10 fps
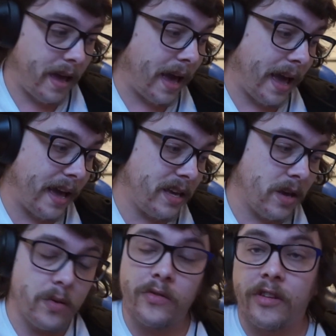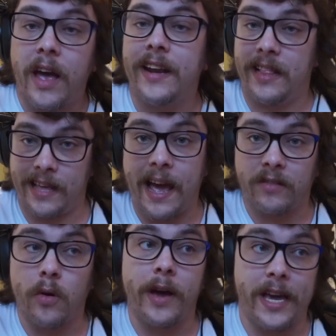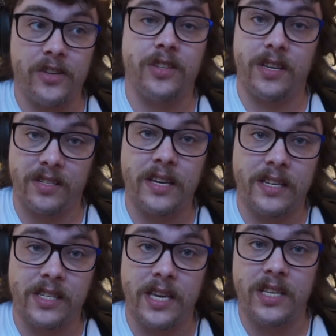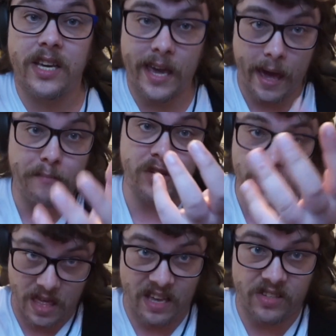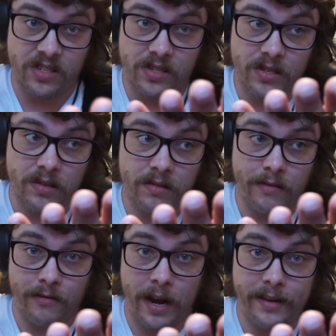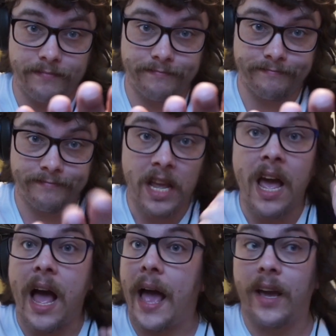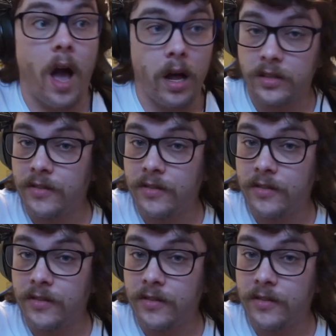I use an Elgato HD60 to capture this, right? I can't